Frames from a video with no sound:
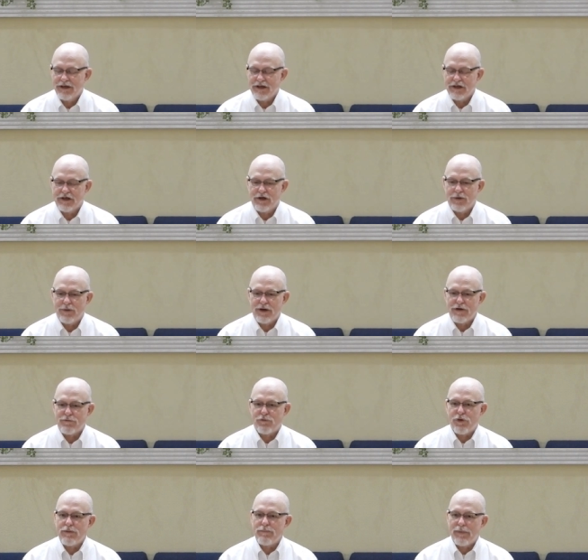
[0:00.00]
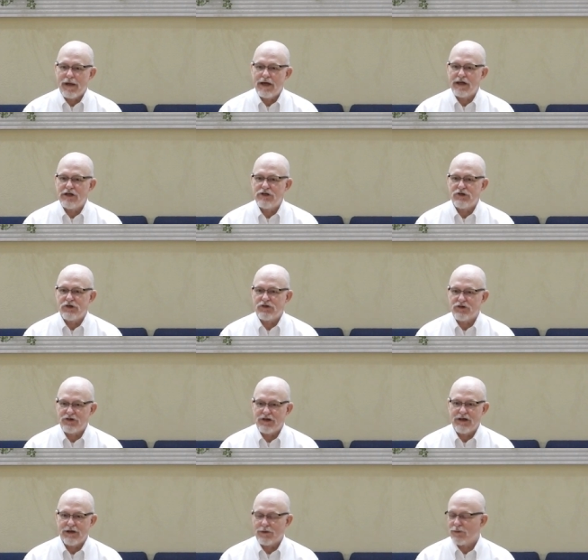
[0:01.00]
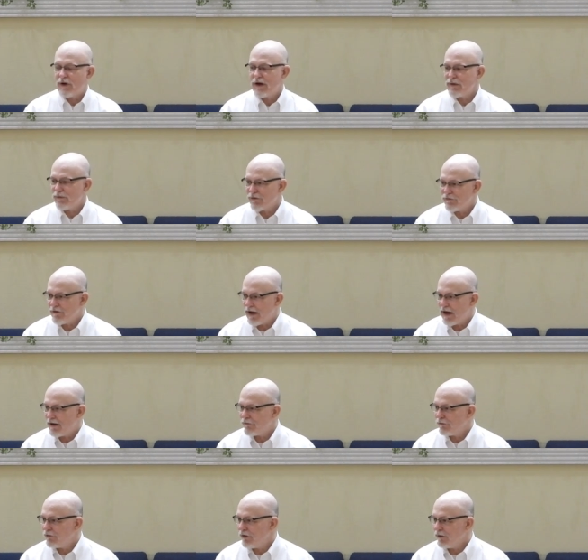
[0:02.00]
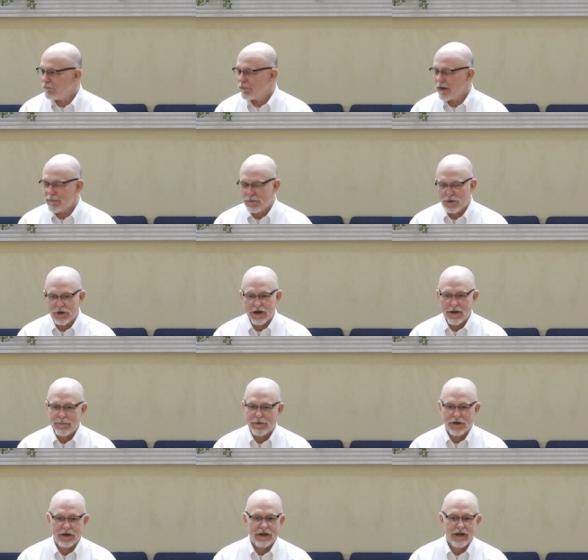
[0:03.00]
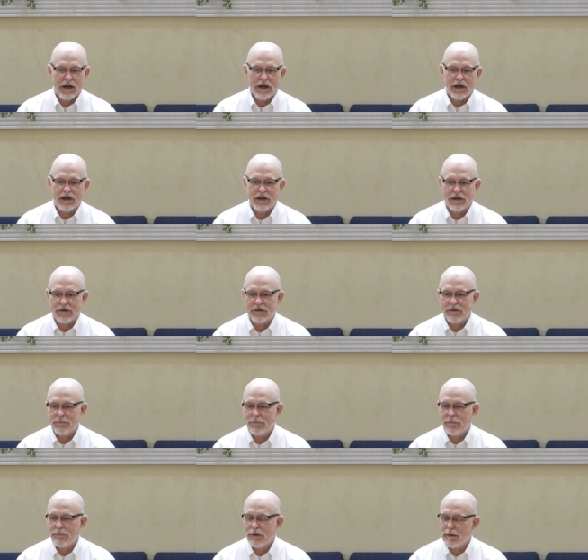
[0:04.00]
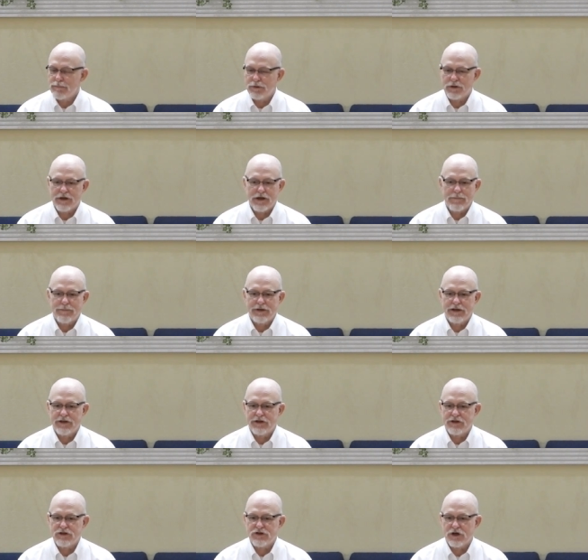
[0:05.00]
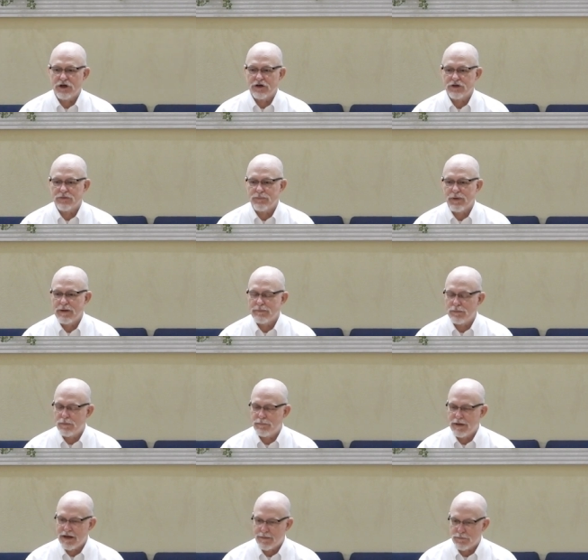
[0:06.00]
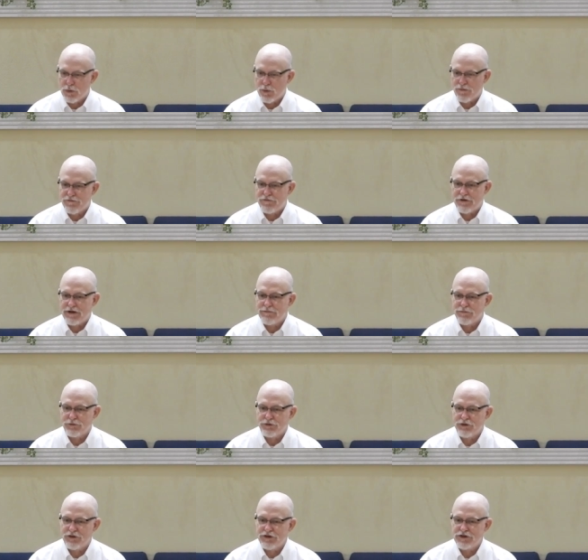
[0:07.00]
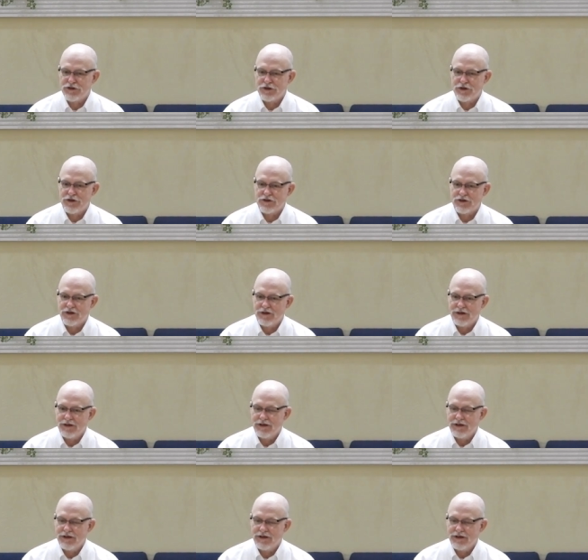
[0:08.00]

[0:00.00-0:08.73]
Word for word: You know, if we manage to see a great revival and people coming to God and people coming into church, people being more faithful to the church,